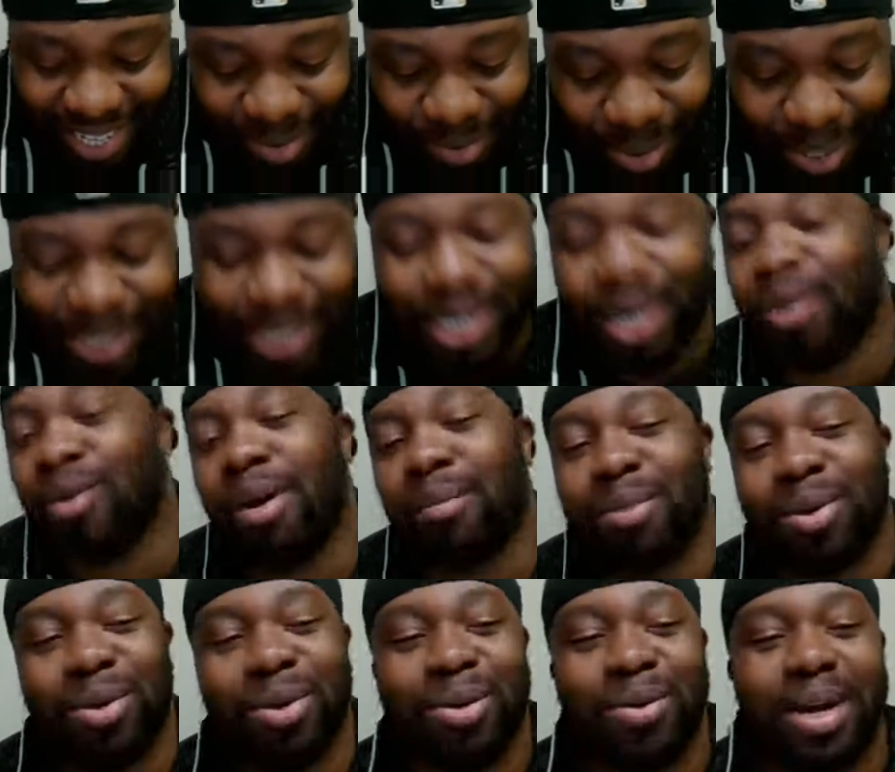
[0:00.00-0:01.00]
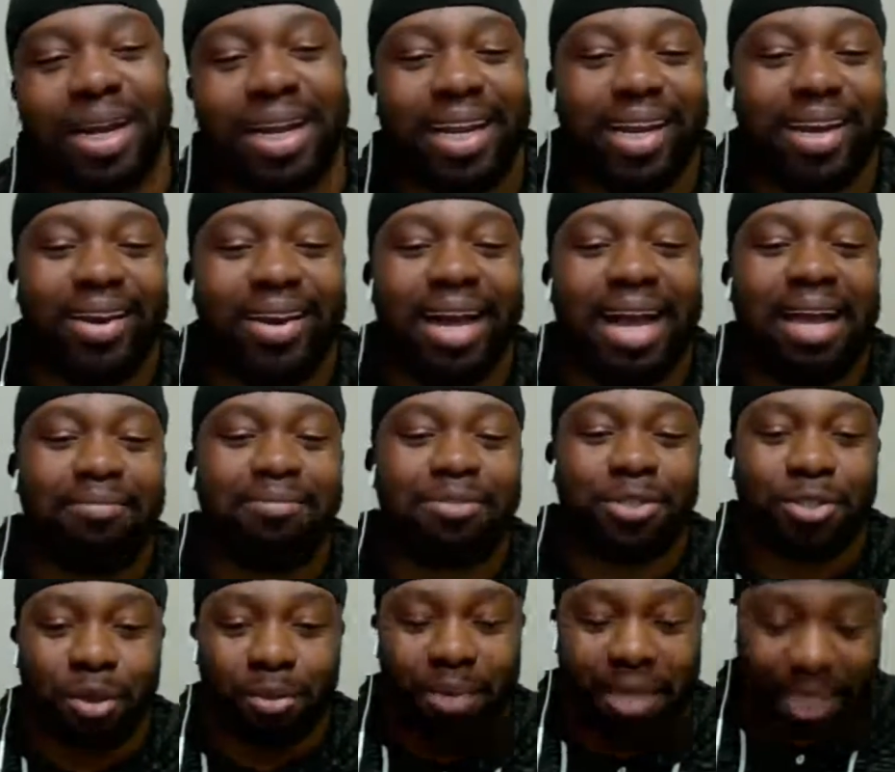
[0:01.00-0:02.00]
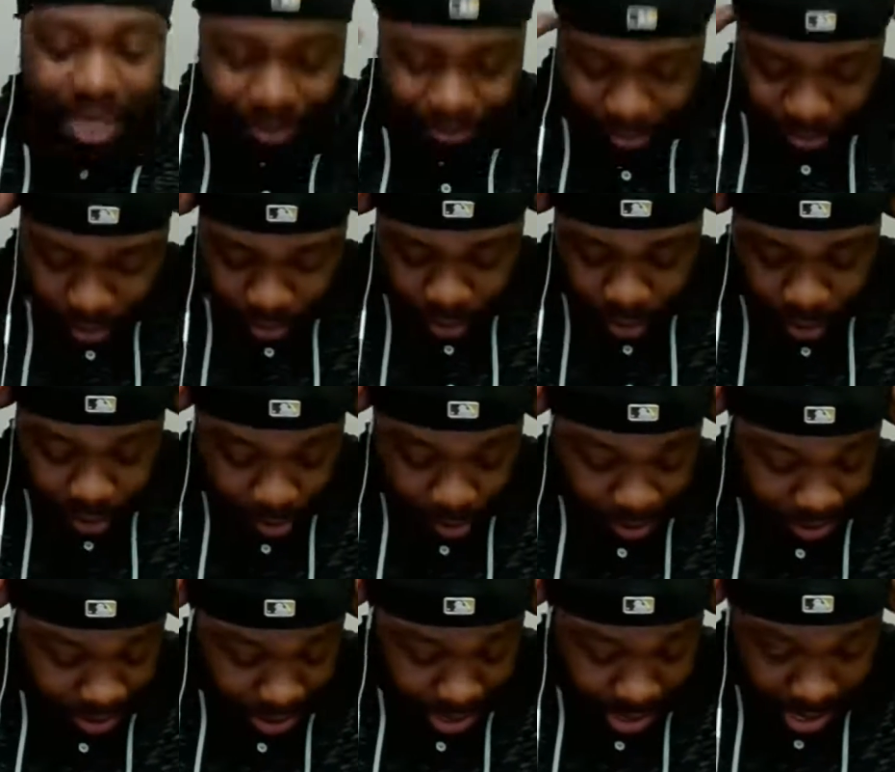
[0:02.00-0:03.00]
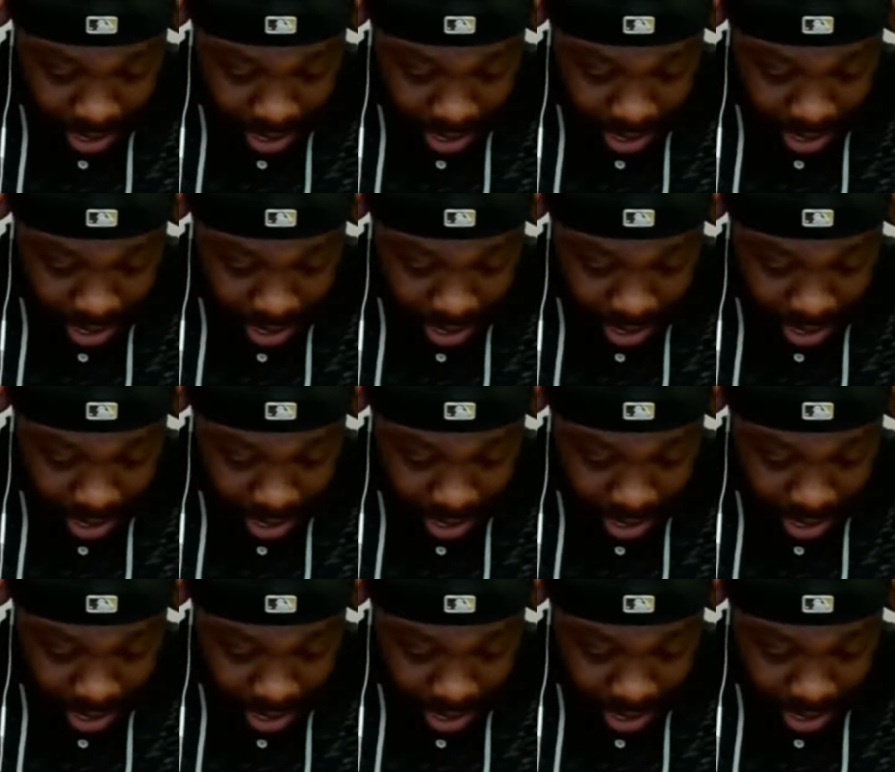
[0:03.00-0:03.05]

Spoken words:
what show I'm doing right now. I have so many different shows,